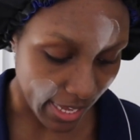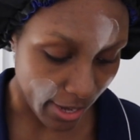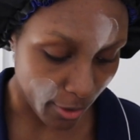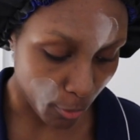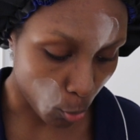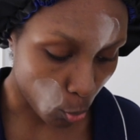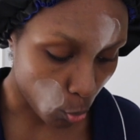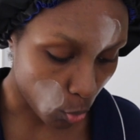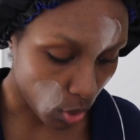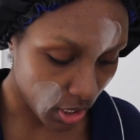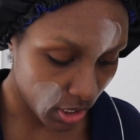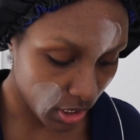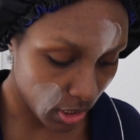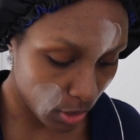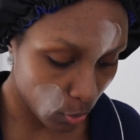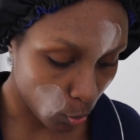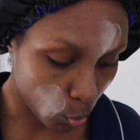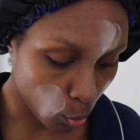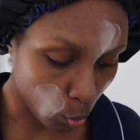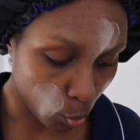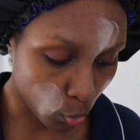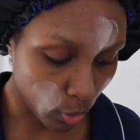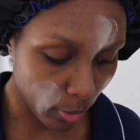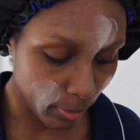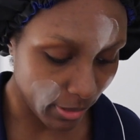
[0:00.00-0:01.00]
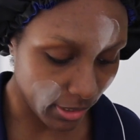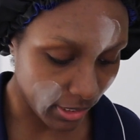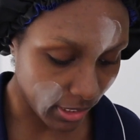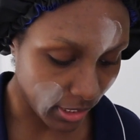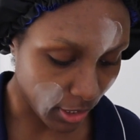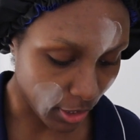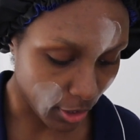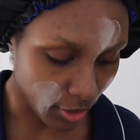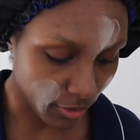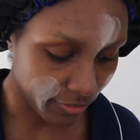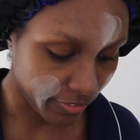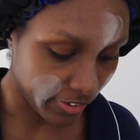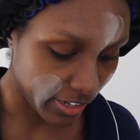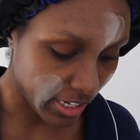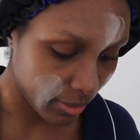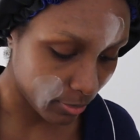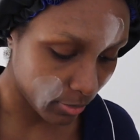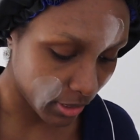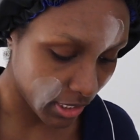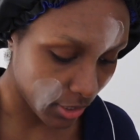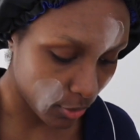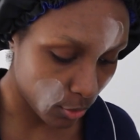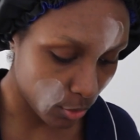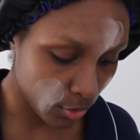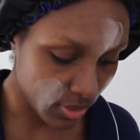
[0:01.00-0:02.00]
that one woman in your
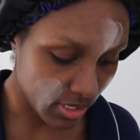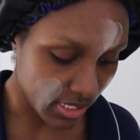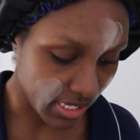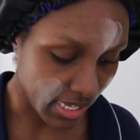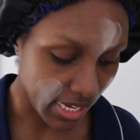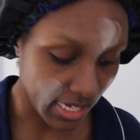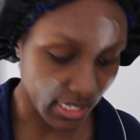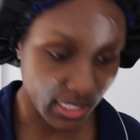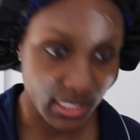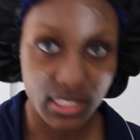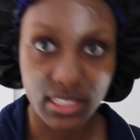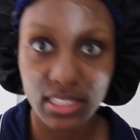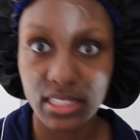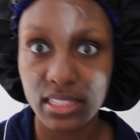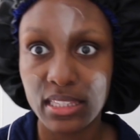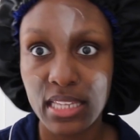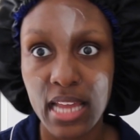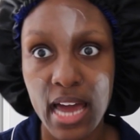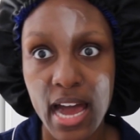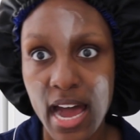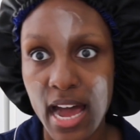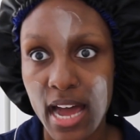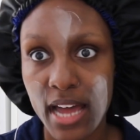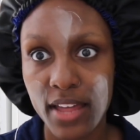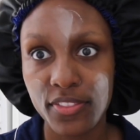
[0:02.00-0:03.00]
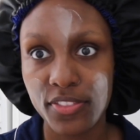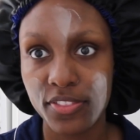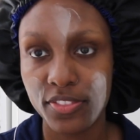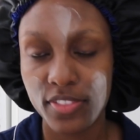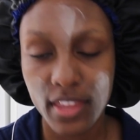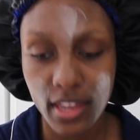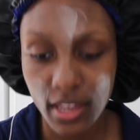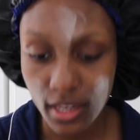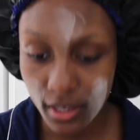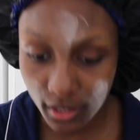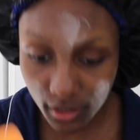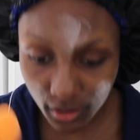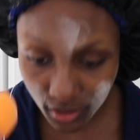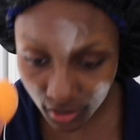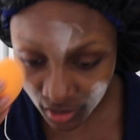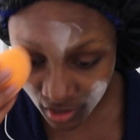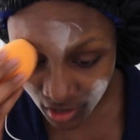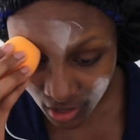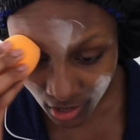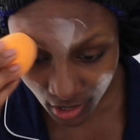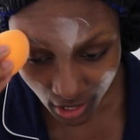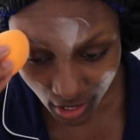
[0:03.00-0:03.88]
family who's like not thick,